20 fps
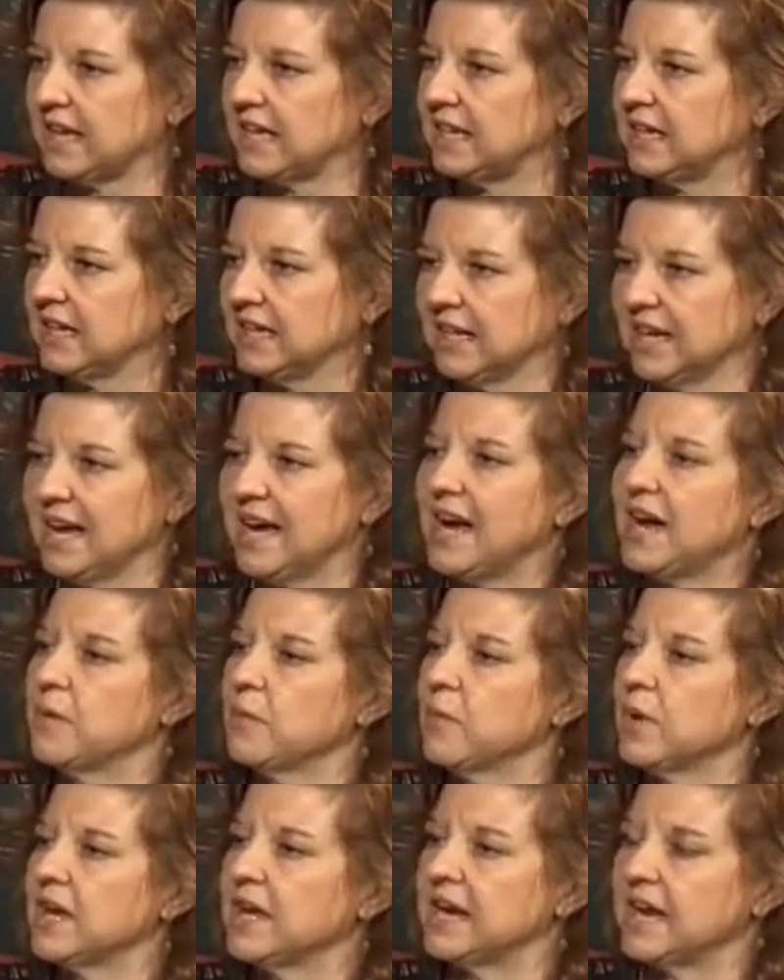And I
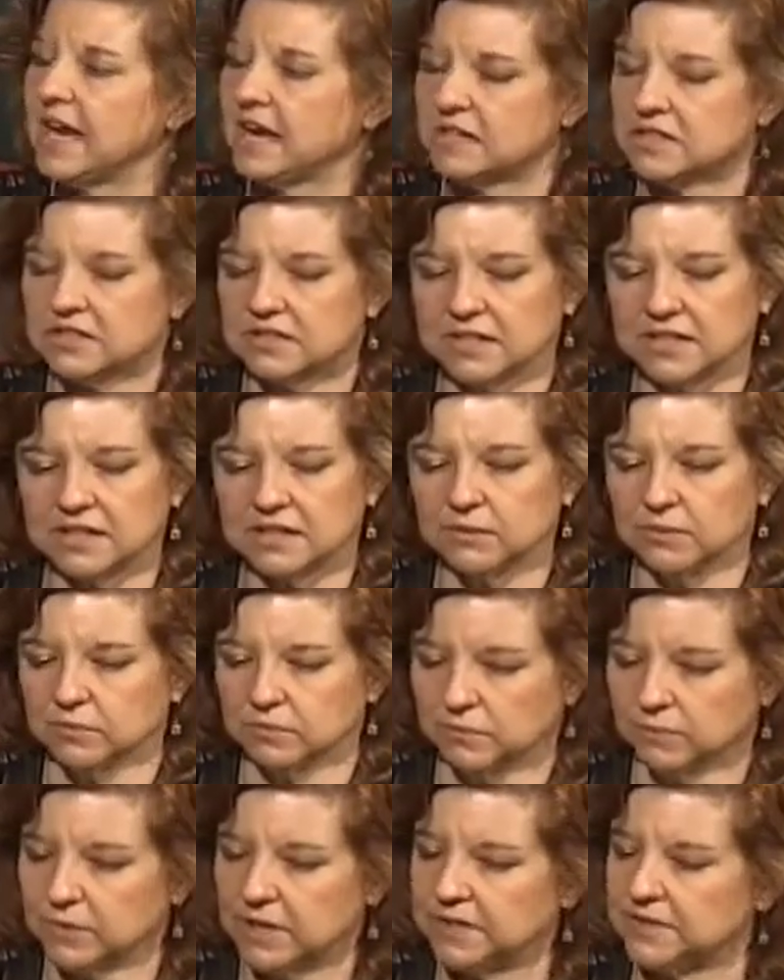went actually
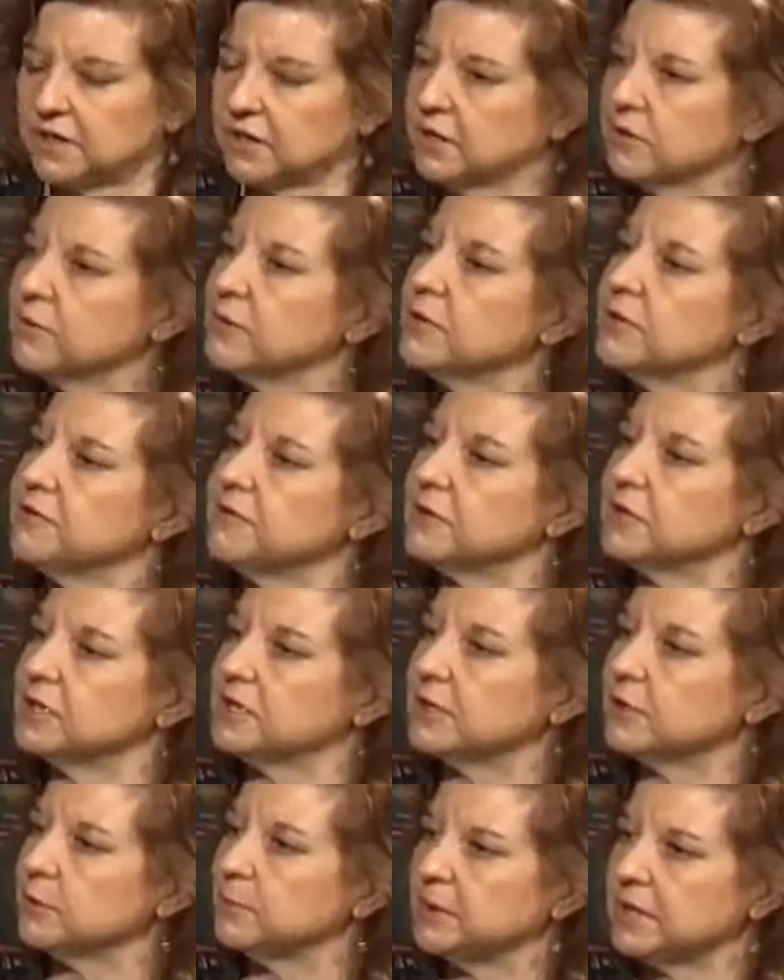with a crew for a
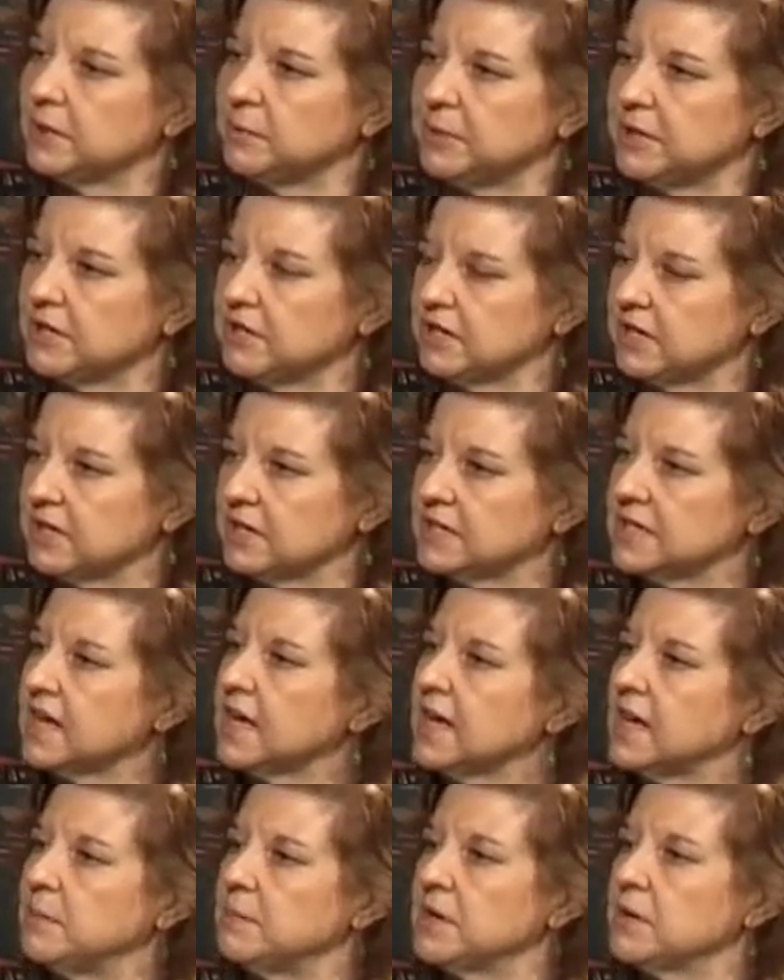little bit of period of
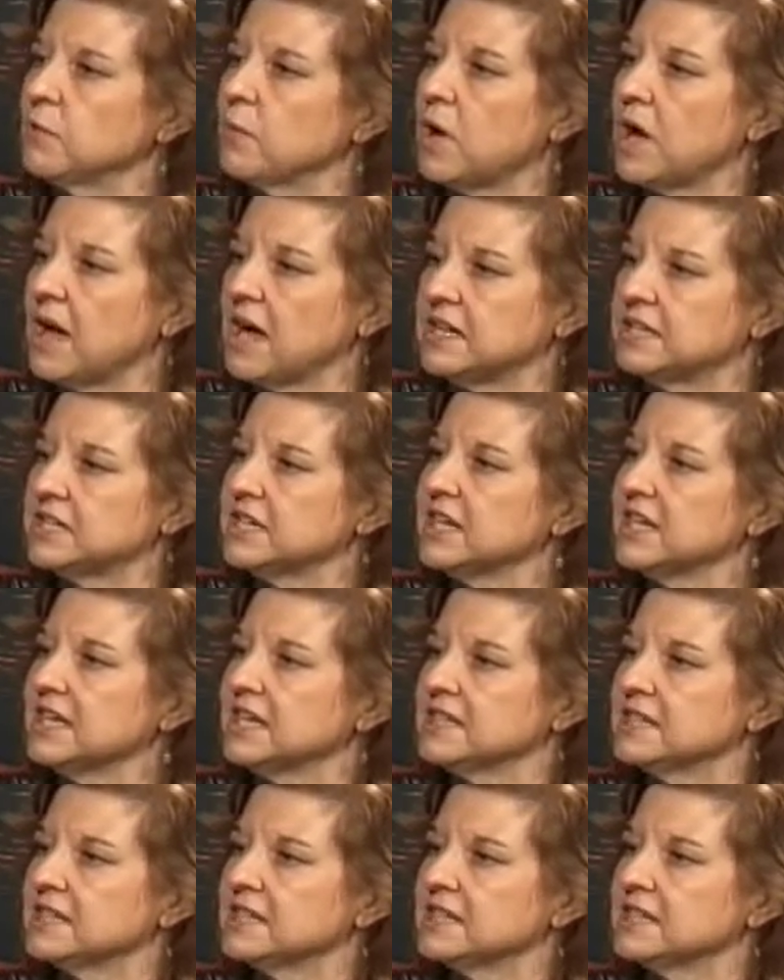time and watched.